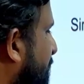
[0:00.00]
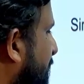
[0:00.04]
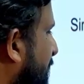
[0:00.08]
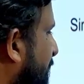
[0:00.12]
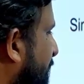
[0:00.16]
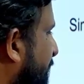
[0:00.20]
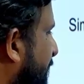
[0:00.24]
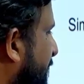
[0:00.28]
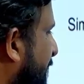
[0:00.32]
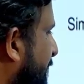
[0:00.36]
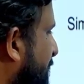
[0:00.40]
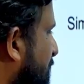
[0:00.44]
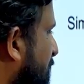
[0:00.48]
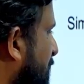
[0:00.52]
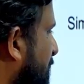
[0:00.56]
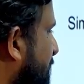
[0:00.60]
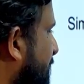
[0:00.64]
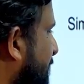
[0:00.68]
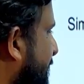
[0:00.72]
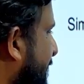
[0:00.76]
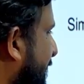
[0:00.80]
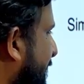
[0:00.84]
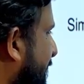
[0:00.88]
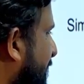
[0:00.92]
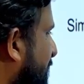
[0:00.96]
draw
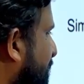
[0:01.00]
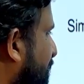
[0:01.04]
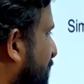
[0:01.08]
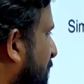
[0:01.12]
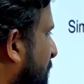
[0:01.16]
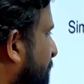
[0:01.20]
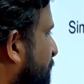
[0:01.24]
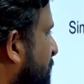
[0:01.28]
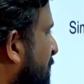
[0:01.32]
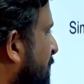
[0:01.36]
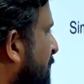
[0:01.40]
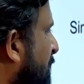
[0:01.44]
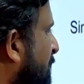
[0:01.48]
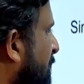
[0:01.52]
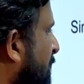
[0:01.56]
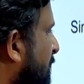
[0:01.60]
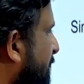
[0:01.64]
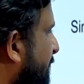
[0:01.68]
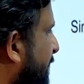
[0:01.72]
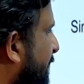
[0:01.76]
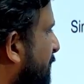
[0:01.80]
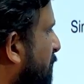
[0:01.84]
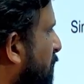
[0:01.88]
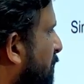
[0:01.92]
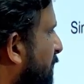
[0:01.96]
the direct form,
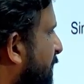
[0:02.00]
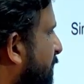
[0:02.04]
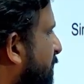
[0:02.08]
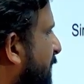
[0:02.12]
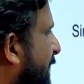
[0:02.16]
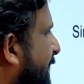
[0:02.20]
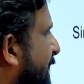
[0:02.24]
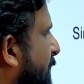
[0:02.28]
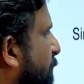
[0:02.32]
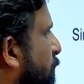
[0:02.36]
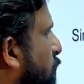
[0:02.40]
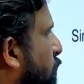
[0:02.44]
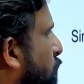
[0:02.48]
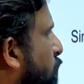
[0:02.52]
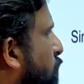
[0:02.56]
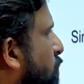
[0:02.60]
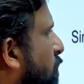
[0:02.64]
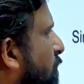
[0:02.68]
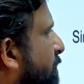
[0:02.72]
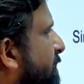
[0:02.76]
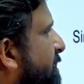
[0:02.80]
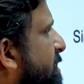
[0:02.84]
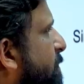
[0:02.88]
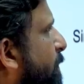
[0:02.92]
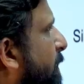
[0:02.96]
then only you can able to
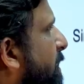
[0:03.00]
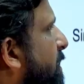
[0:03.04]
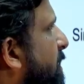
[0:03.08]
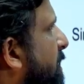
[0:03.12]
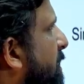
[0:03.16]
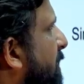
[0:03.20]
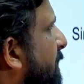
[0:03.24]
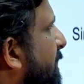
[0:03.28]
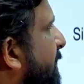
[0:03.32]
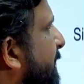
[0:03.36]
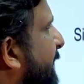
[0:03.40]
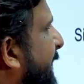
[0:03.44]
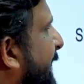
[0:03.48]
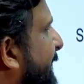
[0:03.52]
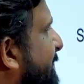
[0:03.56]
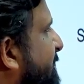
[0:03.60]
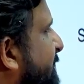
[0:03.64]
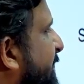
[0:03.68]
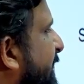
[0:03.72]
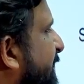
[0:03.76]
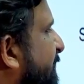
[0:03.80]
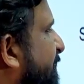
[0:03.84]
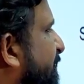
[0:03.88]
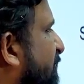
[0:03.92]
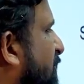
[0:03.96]
draw this particular
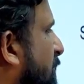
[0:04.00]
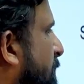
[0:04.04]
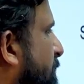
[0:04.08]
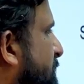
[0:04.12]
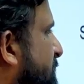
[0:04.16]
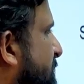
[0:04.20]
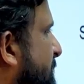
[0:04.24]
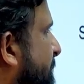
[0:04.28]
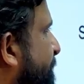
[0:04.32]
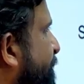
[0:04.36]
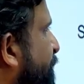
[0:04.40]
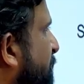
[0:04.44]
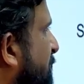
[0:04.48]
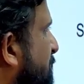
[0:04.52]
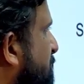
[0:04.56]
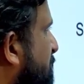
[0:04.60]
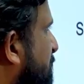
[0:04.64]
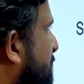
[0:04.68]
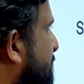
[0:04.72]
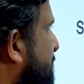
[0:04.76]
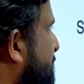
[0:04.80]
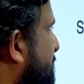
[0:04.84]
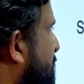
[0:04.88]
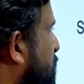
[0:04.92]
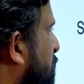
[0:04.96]
cascade forms. So
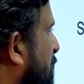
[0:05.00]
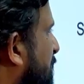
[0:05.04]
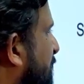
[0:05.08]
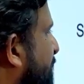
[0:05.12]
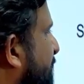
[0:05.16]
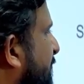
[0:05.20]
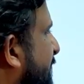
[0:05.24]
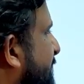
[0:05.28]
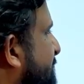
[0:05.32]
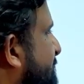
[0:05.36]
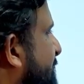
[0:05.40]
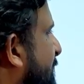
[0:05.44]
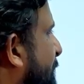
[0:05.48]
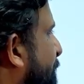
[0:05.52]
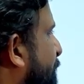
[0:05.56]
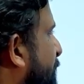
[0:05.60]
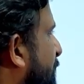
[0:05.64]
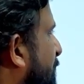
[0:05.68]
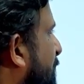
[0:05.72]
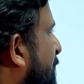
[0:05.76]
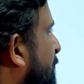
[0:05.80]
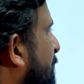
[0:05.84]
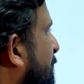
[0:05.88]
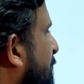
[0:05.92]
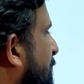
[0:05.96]
this is one of the
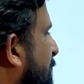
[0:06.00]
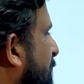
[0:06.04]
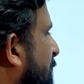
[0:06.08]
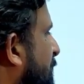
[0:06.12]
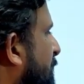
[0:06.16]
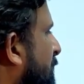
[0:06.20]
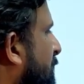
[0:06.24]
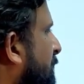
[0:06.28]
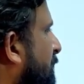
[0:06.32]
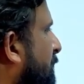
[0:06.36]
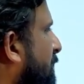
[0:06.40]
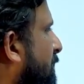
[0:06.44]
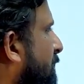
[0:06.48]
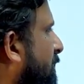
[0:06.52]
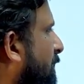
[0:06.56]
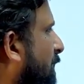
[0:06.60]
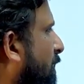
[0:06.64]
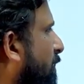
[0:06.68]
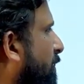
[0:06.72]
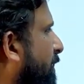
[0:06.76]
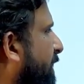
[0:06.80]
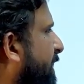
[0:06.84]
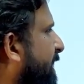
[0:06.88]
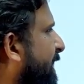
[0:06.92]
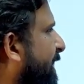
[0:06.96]
example.
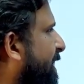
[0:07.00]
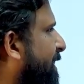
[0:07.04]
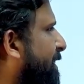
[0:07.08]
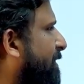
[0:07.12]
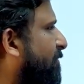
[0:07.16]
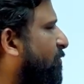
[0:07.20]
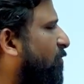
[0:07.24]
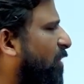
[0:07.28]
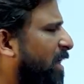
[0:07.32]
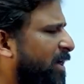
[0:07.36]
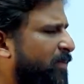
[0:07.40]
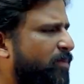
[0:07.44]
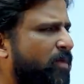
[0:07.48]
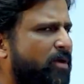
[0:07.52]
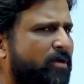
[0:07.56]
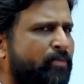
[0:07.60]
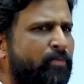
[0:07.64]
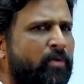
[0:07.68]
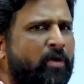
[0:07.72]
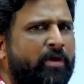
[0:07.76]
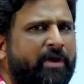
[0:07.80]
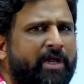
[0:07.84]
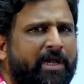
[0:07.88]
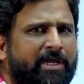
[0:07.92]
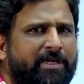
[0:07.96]
Now here one more
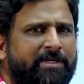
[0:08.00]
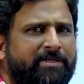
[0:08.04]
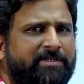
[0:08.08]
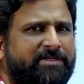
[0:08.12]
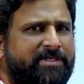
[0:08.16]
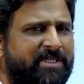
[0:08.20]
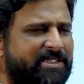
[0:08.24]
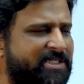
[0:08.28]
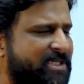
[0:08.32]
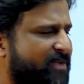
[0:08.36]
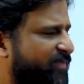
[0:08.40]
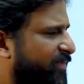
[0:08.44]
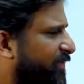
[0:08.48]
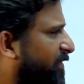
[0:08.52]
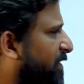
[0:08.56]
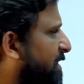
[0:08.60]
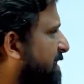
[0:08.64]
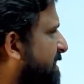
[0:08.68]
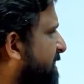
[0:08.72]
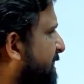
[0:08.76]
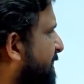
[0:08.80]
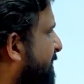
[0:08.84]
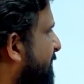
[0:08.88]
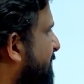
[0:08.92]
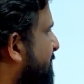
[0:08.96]
model, just we'll
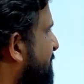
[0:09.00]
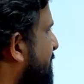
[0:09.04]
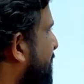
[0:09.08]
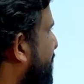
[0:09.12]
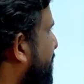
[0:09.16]
see, this is